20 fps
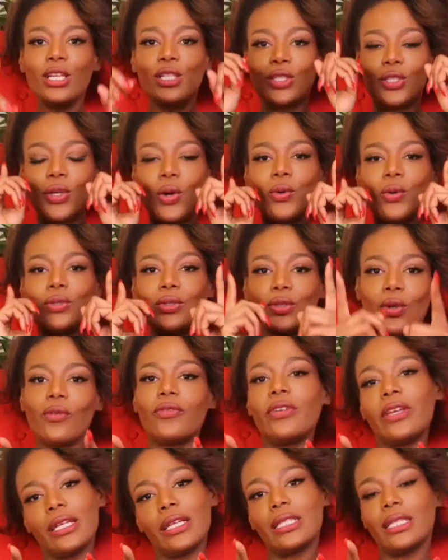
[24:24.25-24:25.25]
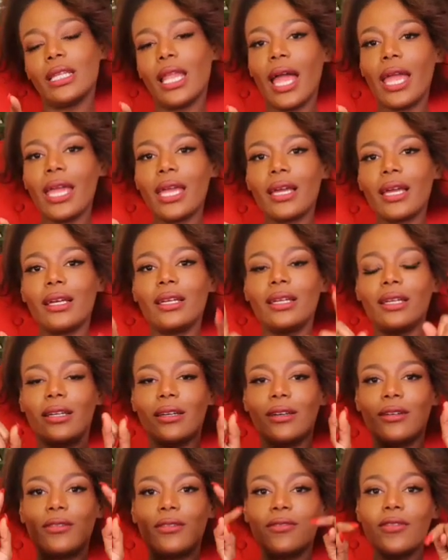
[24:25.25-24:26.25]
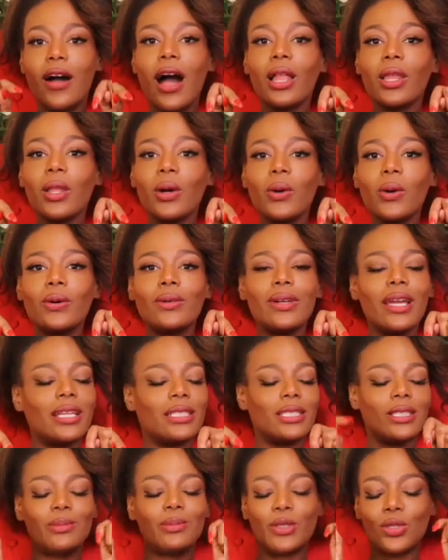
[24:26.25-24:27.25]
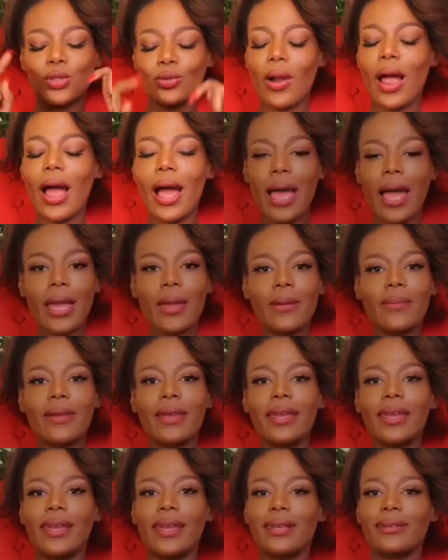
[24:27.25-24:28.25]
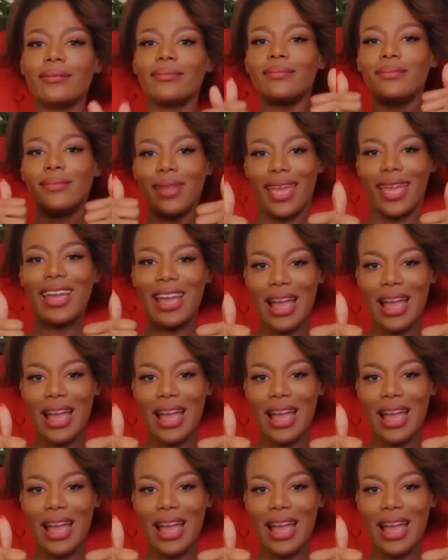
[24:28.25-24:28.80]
So don't forget to like, follow, and subscribe, and